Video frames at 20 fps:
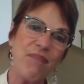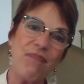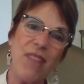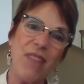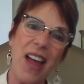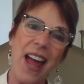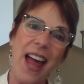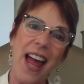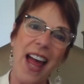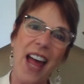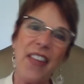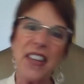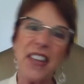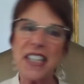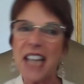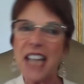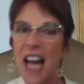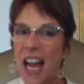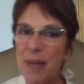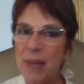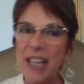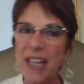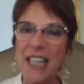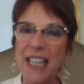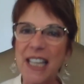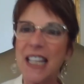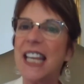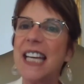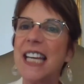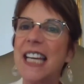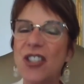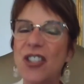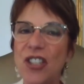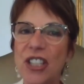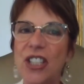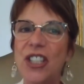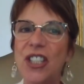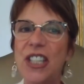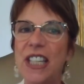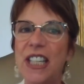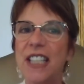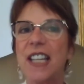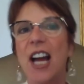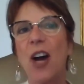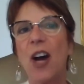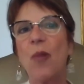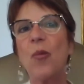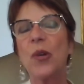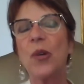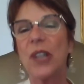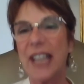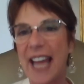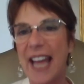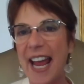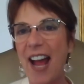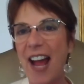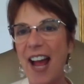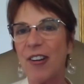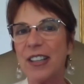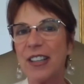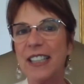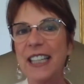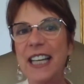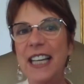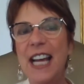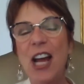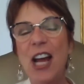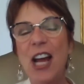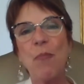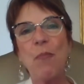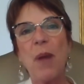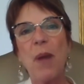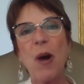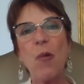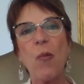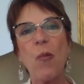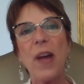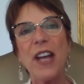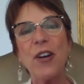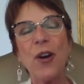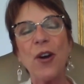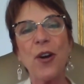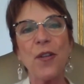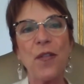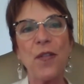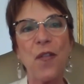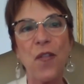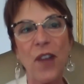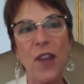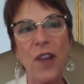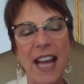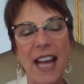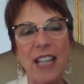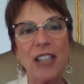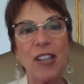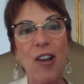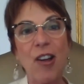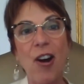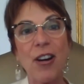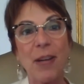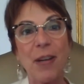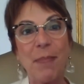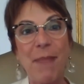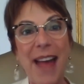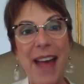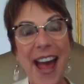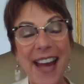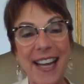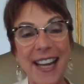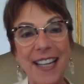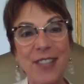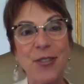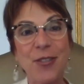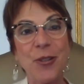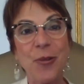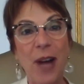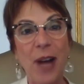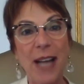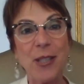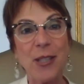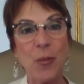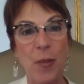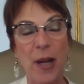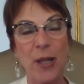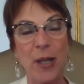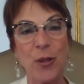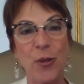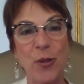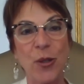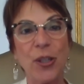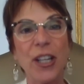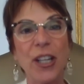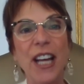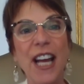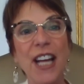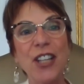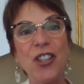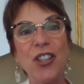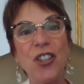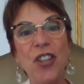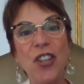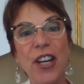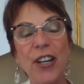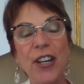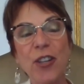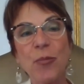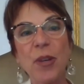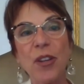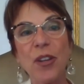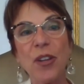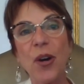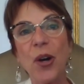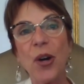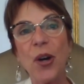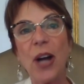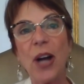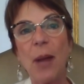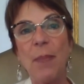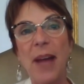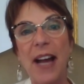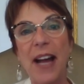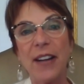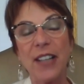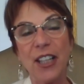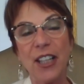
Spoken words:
the timing and things just did not work out. But when her friend Laura Maddox, who I sponsored, shared with her about